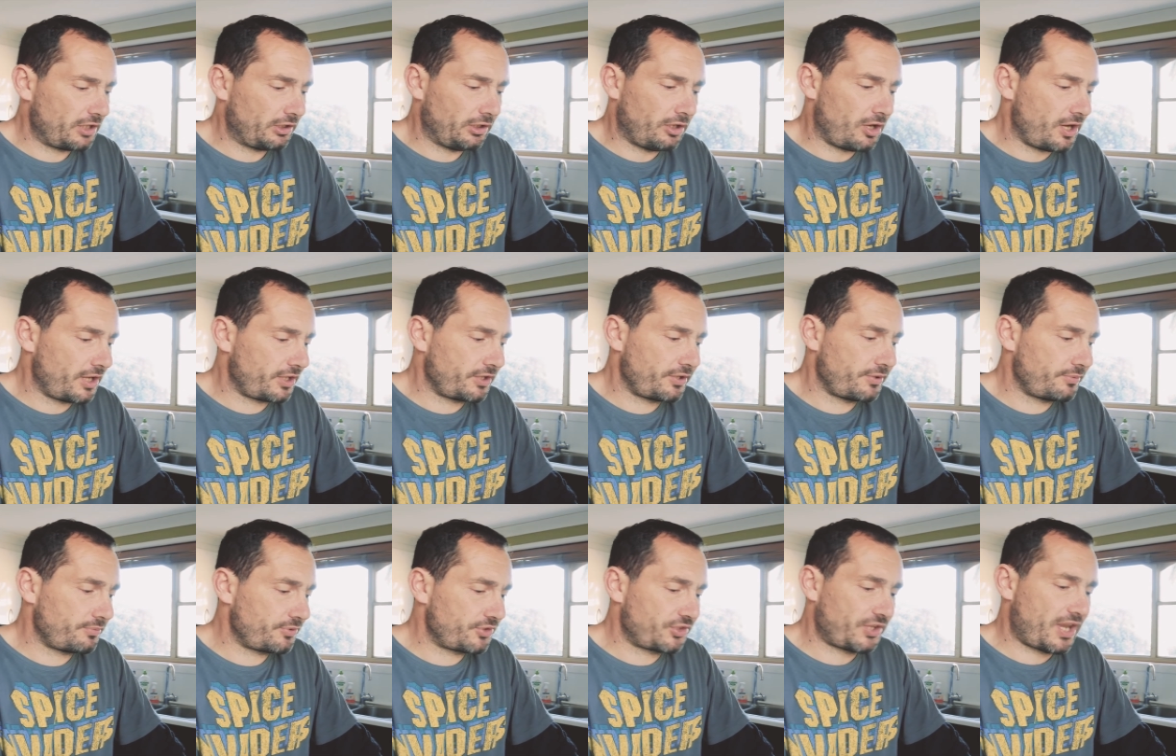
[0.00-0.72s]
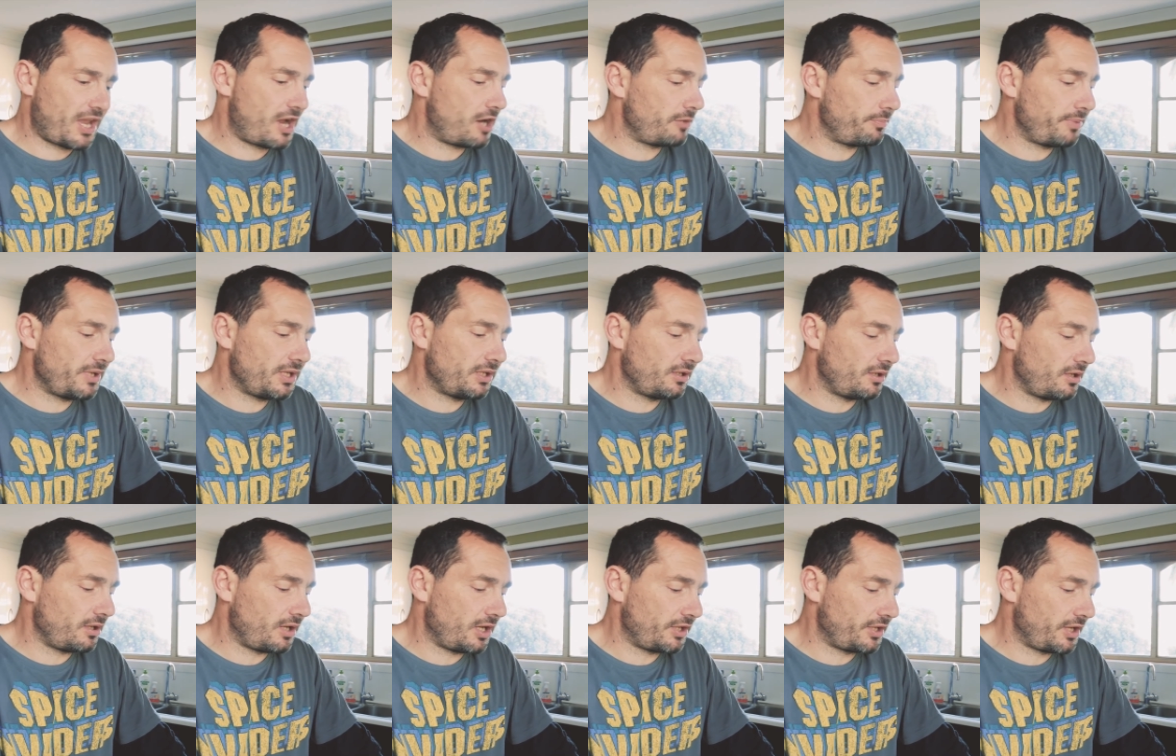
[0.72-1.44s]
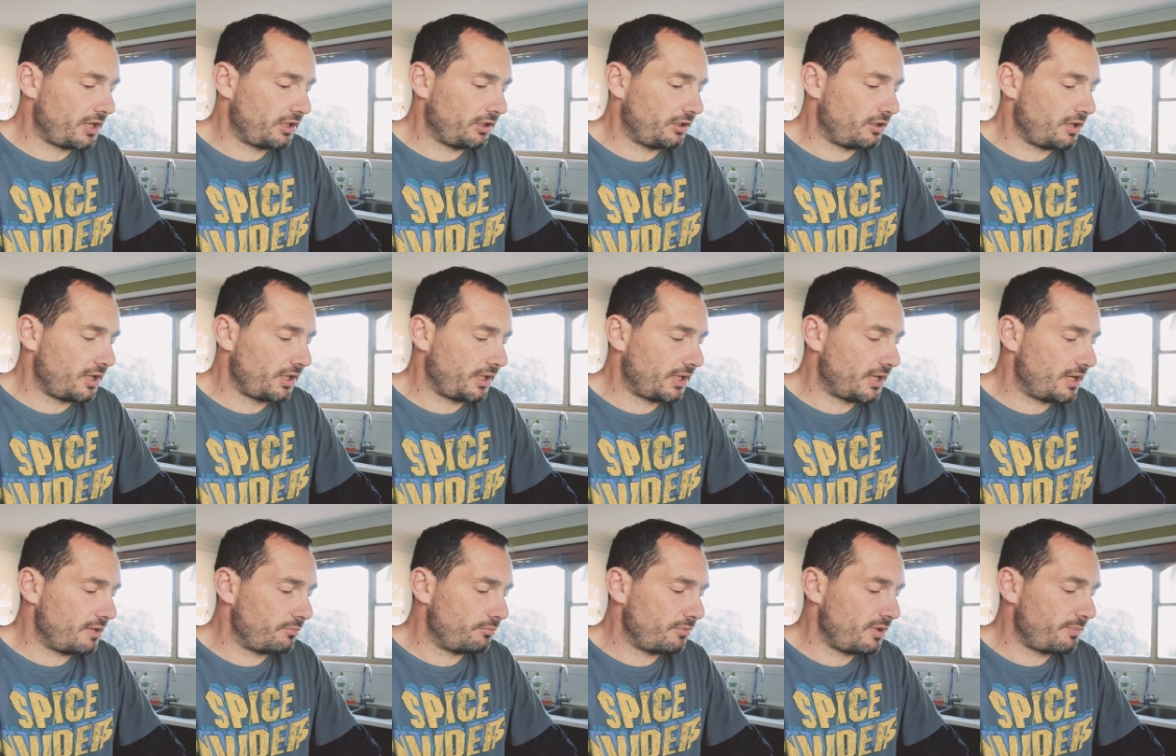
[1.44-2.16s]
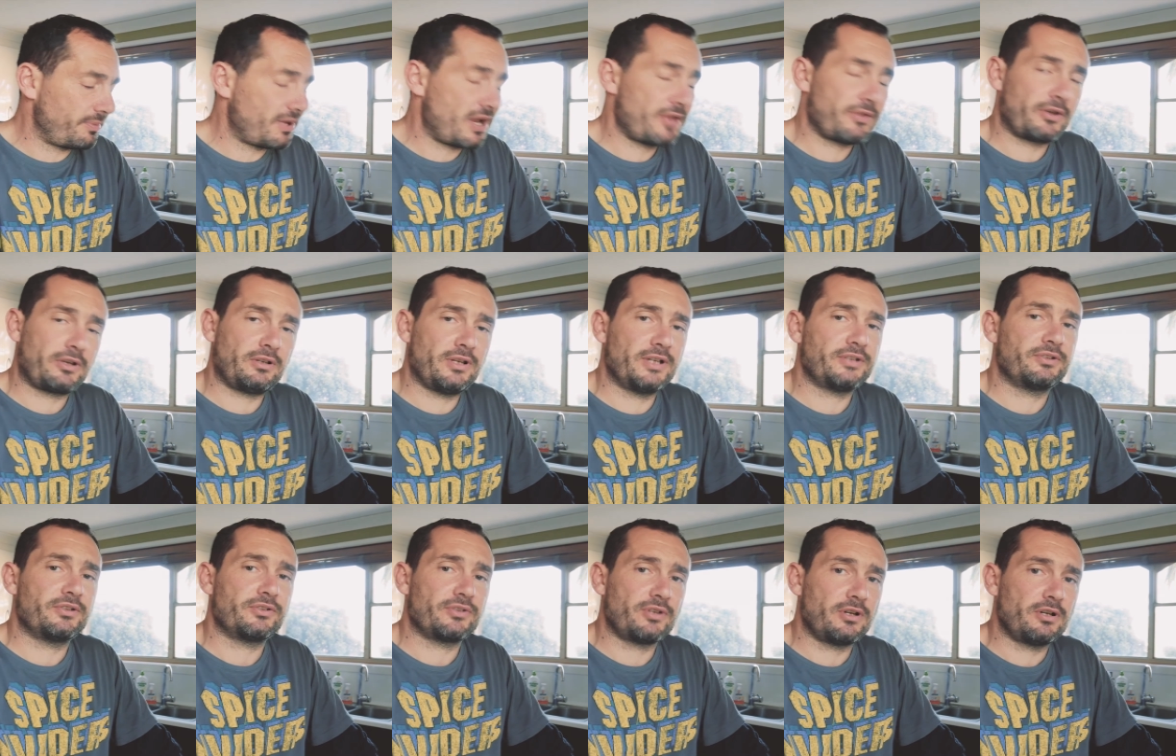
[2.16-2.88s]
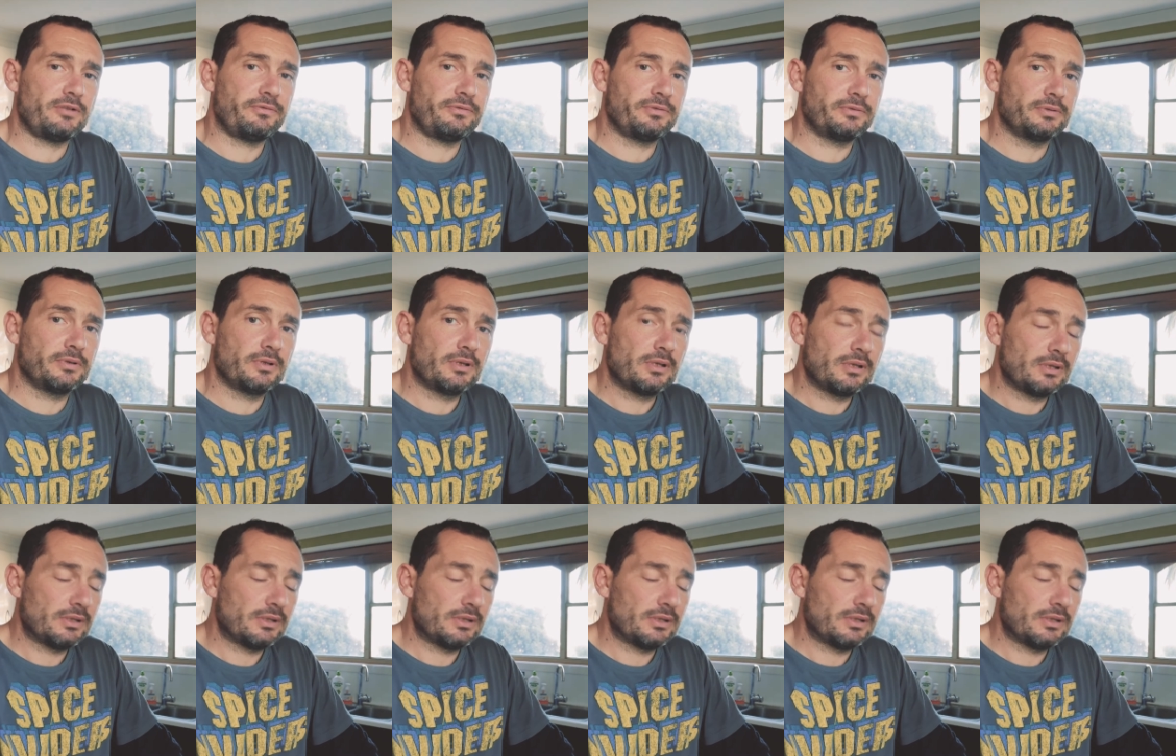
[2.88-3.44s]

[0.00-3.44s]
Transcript: don't like scalping. I don't like um, ripping other collectors off.